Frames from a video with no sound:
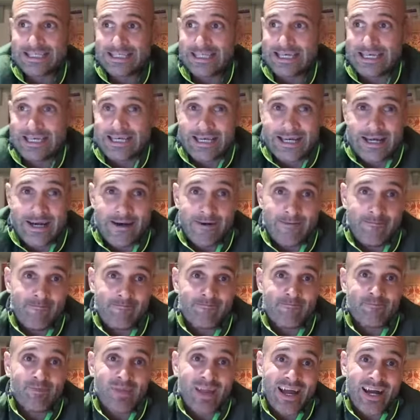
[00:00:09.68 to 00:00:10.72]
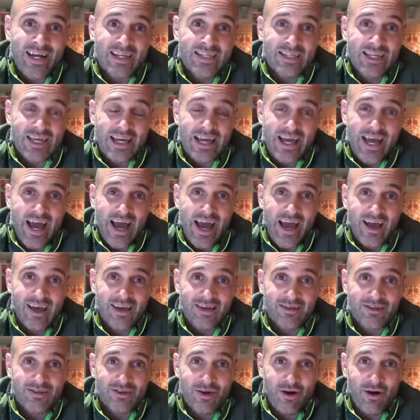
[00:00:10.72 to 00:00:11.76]
the
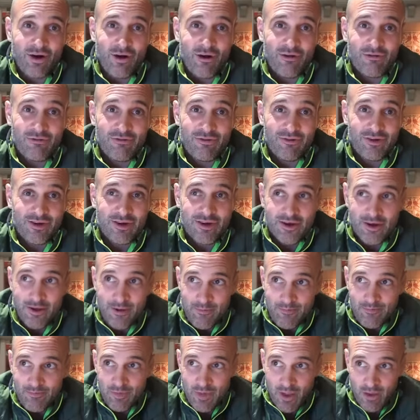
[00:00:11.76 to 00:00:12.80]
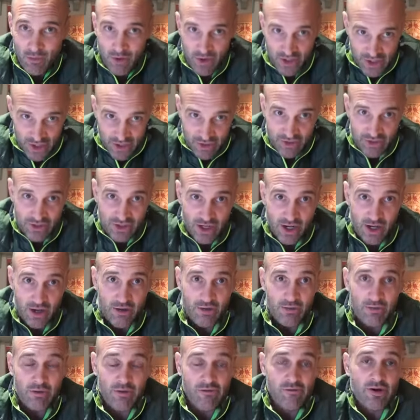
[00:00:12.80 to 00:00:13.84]
TX of my new show,
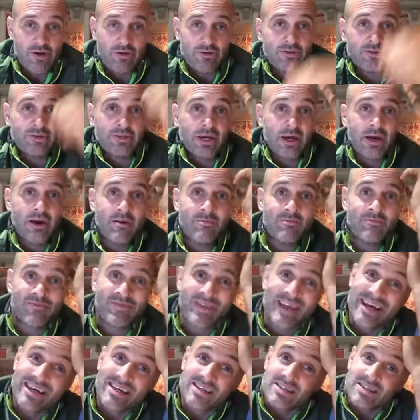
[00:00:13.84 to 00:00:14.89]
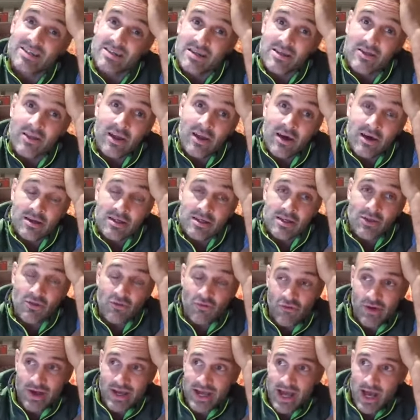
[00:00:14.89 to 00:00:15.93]
Marooned. It's the last
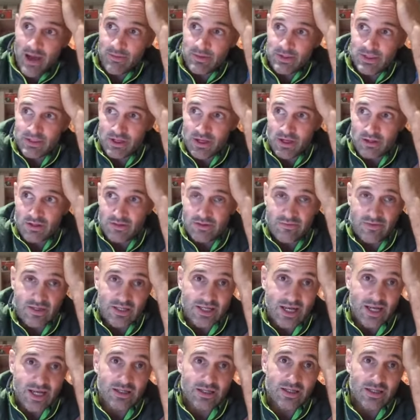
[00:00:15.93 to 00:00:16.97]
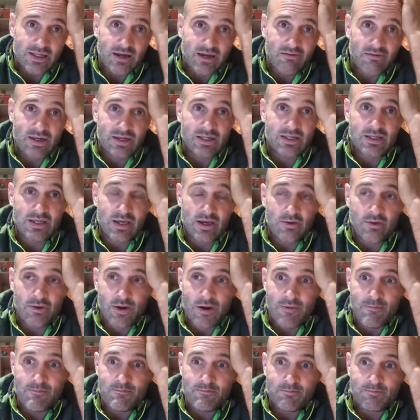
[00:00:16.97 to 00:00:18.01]
3 episodes of the second series.
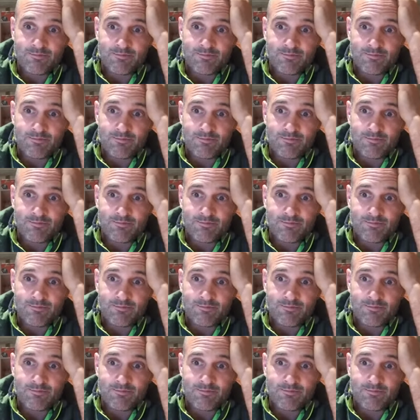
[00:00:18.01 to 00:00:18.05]
So,